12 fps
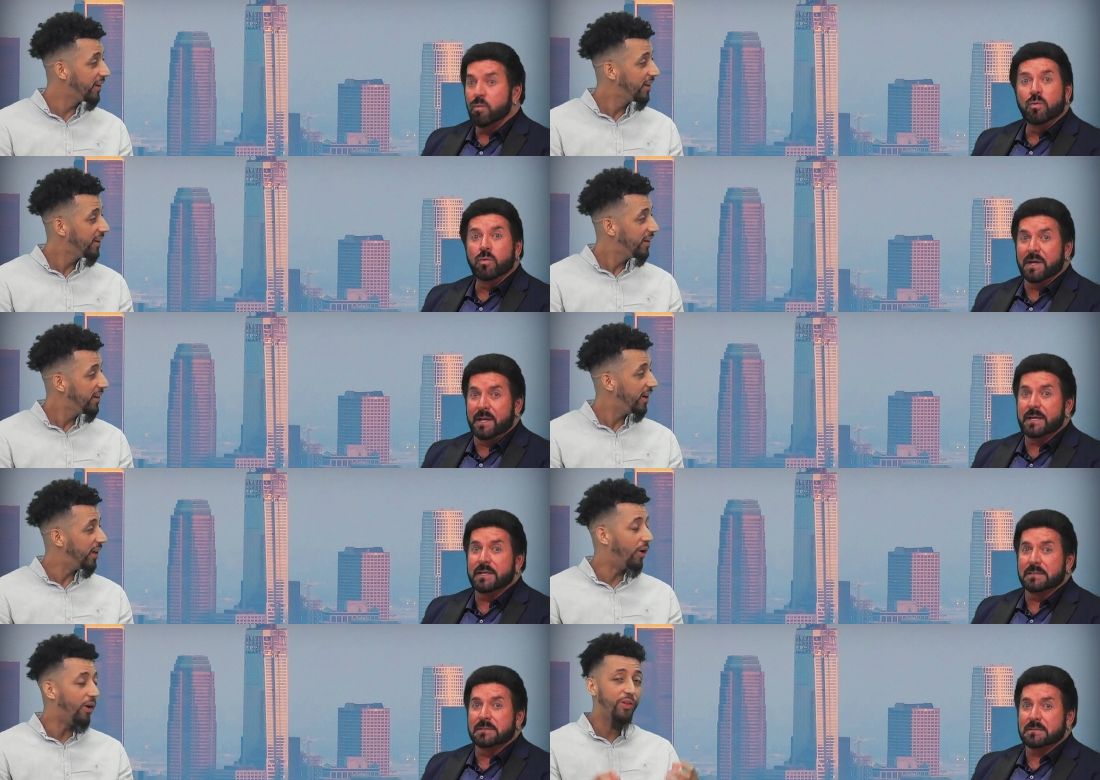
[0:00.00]
Speaker 1: Ooh, he
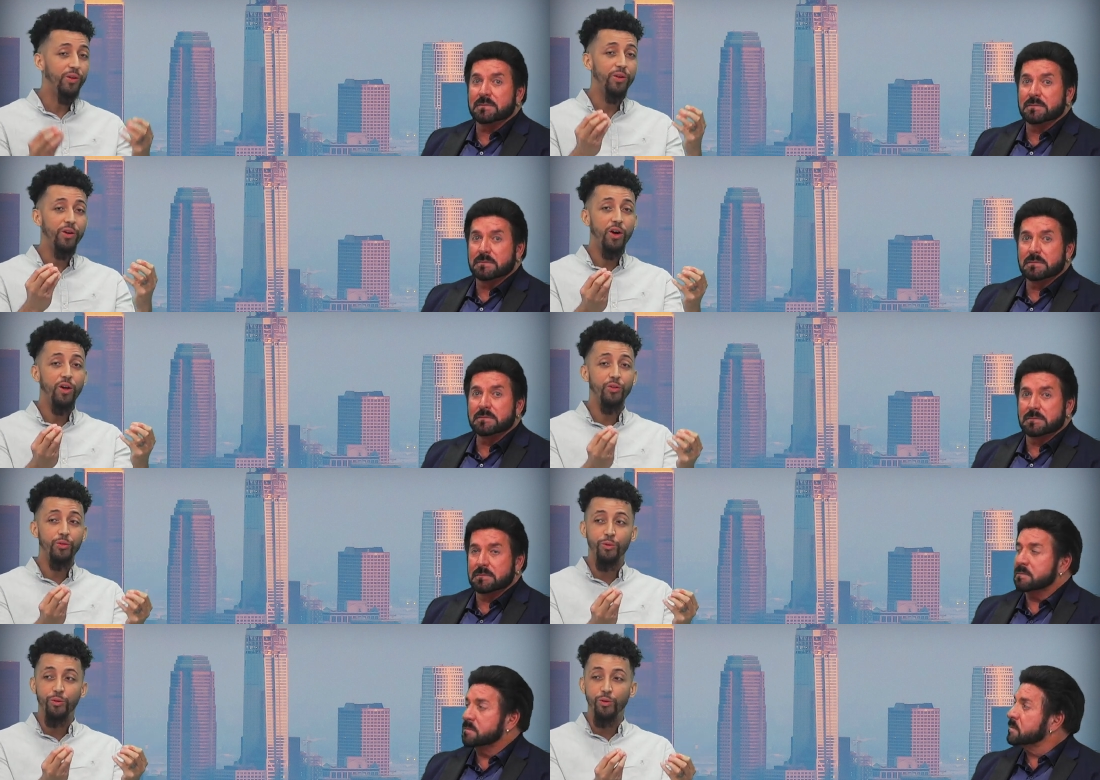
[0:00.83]
and is. all the all
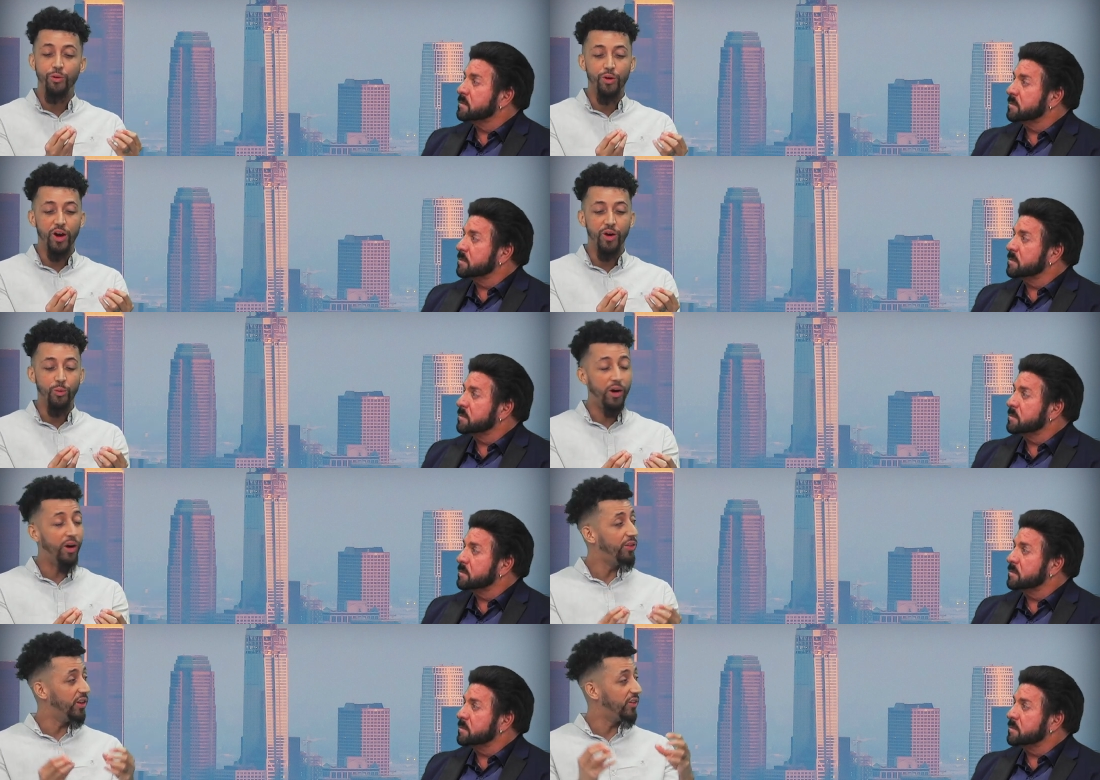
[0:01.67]
the uh,
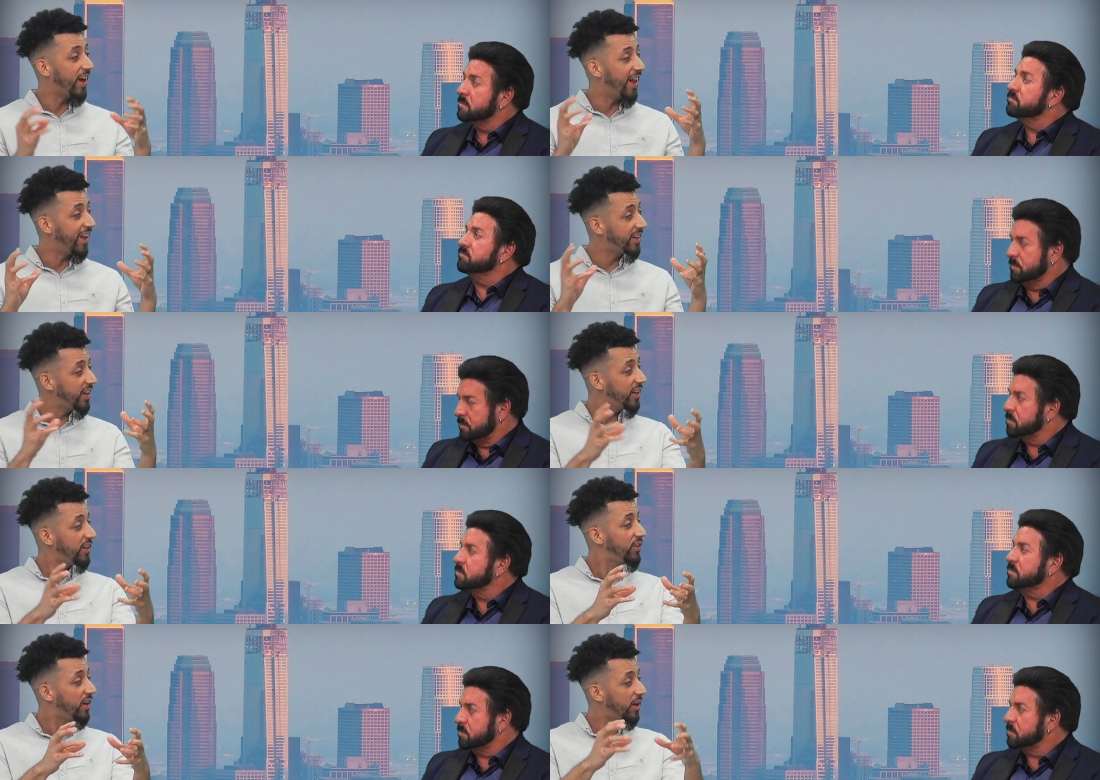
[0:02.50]
wealth is
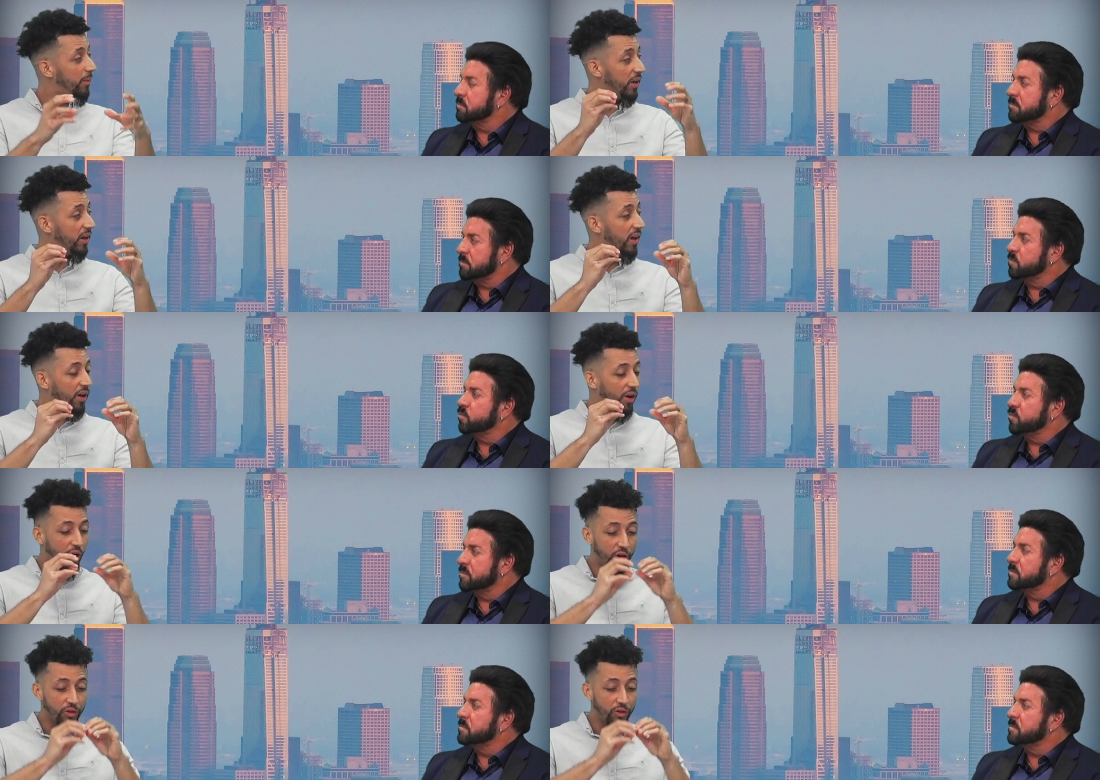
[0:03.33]
allocated to him, and all the